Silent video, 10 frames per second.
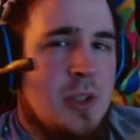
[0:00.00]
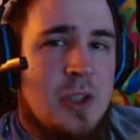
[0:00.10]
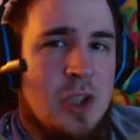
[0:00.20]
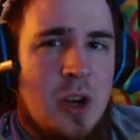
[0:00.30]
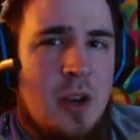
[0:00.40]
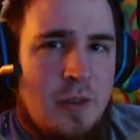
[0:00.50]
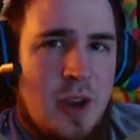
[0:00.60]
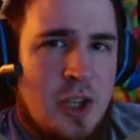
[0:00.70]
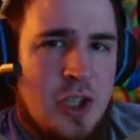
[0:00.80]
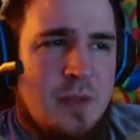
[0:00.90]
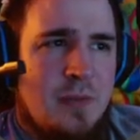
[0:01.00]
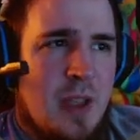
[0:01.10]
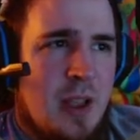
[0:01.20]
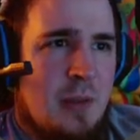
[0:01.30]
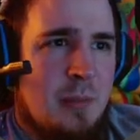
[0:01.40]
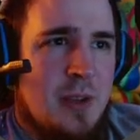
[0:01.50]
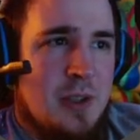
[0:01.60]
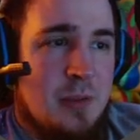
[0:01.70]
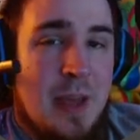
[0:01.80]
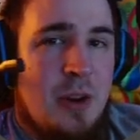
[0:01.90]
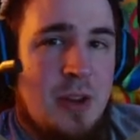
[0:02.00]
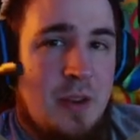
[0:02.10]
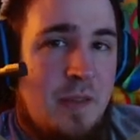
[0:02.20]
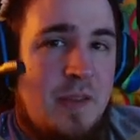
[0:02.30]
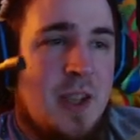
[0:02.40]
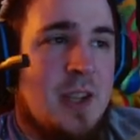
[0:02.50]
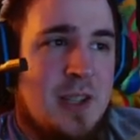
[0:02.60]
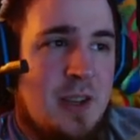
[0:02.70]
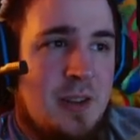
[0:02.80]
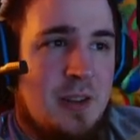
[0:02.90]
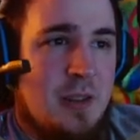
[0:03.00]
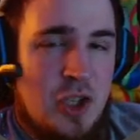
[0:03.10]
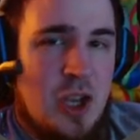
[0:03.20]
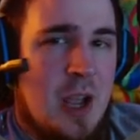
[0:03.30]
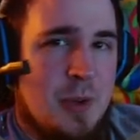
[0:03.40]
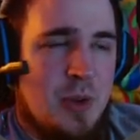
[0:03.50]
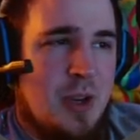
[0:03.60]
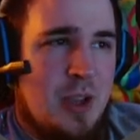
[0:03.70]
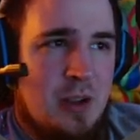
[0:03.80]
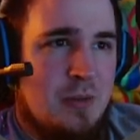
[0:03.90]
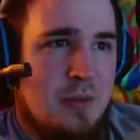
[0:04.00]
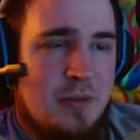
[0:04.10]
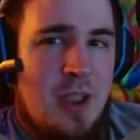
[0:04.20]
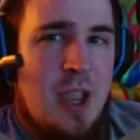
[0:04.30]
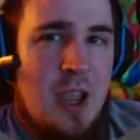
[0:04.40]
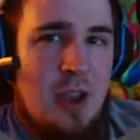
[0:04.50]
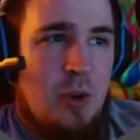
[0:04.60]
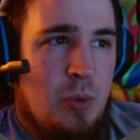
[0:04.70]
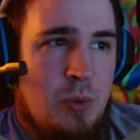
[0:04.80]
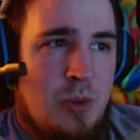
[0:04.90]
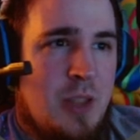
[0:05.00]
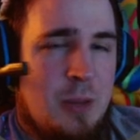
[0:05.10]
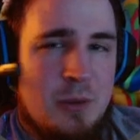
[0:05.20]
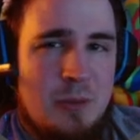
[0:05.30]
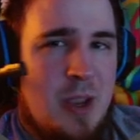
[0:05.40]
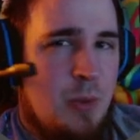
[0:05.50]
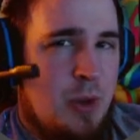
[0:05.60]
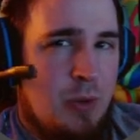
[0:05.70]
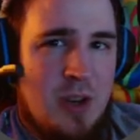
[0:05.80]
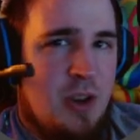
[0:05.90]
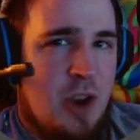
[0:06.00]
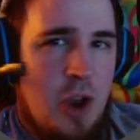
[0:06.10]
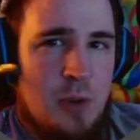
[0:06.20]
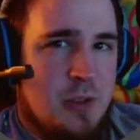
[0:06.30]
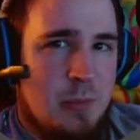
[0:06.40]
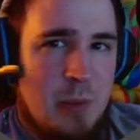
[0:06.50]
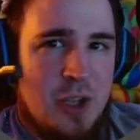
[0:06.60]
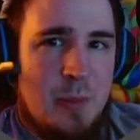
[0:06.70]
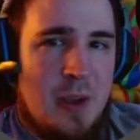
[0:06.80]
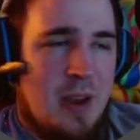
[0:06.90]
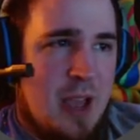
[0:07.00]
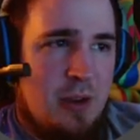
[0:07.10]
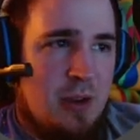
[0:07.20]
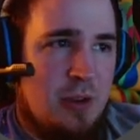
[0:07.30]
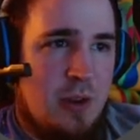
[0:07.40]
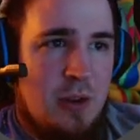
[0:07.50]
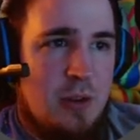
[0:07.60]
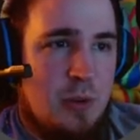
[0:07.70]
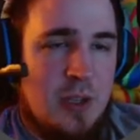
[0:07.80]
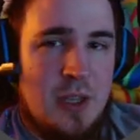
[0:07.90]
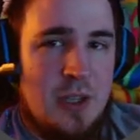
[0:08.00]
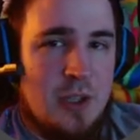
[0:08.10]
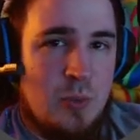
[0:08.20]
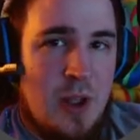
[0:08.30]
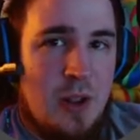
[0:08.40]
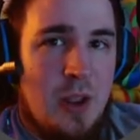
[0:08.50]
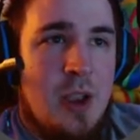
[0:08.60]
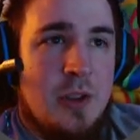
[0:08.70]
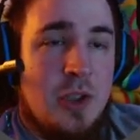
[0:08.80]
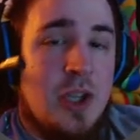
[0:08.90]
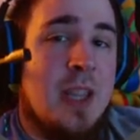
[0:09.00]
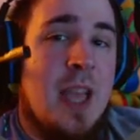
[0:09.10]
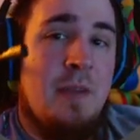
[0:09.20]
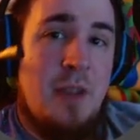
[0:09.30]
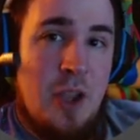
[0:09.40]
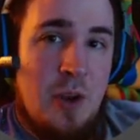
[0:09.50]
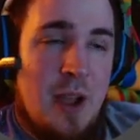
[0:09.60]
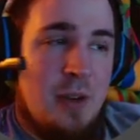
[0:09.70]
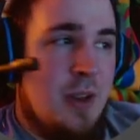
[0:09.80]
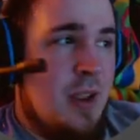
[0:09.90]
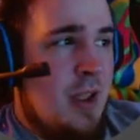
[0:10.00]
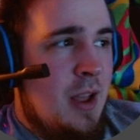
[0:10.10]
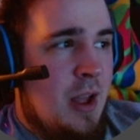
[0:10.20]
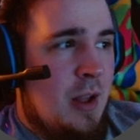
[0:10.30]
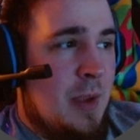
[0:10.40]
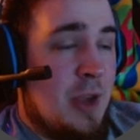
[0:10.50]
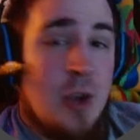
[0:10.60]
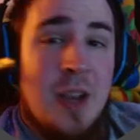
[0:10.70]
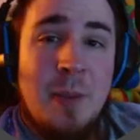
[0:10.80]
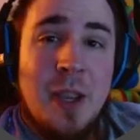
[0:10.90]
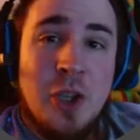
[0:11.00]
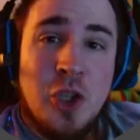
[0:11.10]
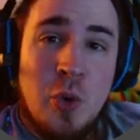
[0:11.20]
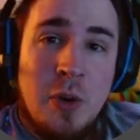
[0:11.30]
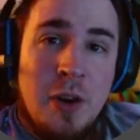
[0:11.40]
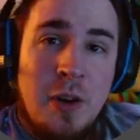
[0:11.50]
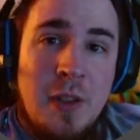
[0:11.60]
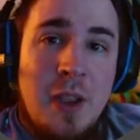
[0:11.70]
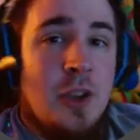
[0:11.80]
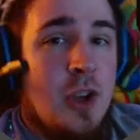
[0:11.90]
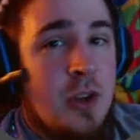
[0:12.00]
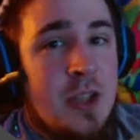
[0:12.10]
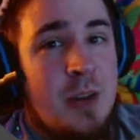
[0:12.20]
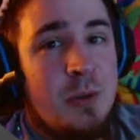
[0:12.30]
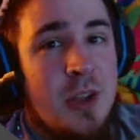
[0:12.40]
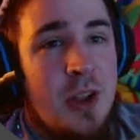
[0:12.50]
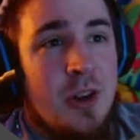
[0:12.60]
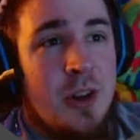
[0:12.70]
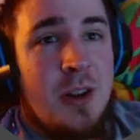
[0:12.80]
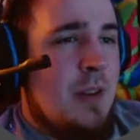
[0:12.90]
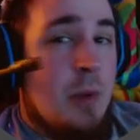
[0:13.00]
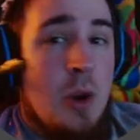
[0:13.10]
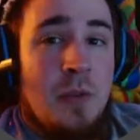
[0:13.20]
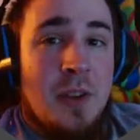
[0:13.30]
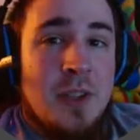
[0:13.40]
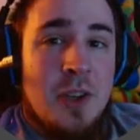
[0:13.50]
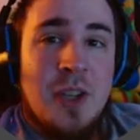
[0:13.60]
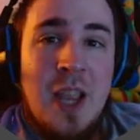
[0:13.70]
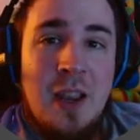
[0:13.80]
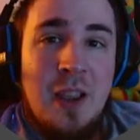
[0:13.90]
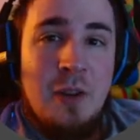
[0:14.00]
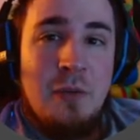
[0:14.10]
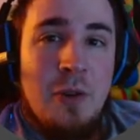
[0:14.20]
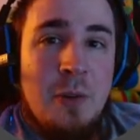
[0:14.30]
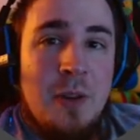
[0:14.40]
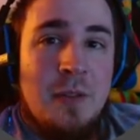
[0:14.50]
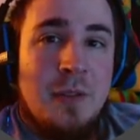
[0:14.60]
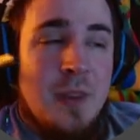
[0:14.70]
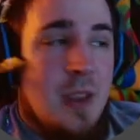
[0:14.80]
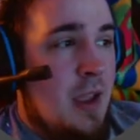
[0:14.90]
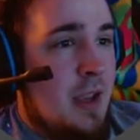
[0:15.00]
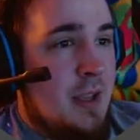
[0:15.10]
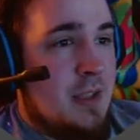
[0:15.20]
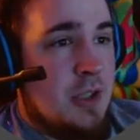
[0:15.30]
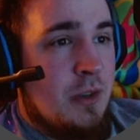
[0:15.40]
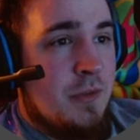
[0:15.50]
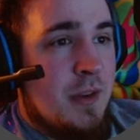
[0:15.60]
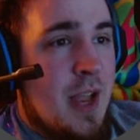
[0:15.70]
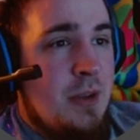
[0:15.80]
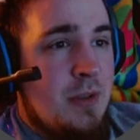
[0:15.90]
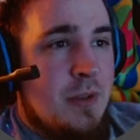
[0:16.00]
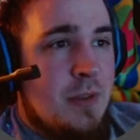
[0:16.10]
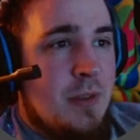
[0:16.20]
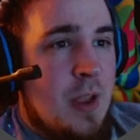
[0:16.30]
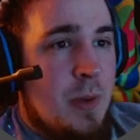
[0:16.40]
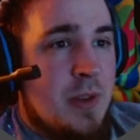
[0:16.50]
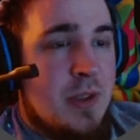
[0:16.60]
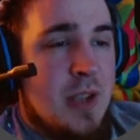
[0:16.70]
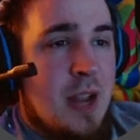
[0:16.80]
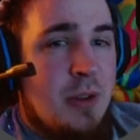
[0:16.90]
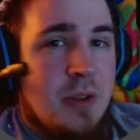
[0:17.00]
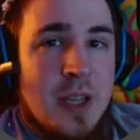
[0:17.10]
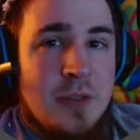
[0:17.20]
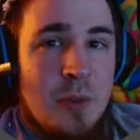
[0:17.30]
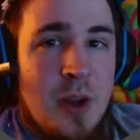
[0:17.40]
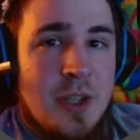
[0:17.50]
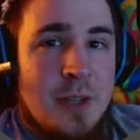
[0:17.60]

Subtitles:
starting fresh is better than fixing the geometry of an old thing that was made when you didn't know as much about how to do these things as well. So check that video out. I tried to make it shorter. Turns out it was longer, but hopefully it's entertaining and informative. I guess that's all for now. I'm Westing Tyler. Thanks for watching.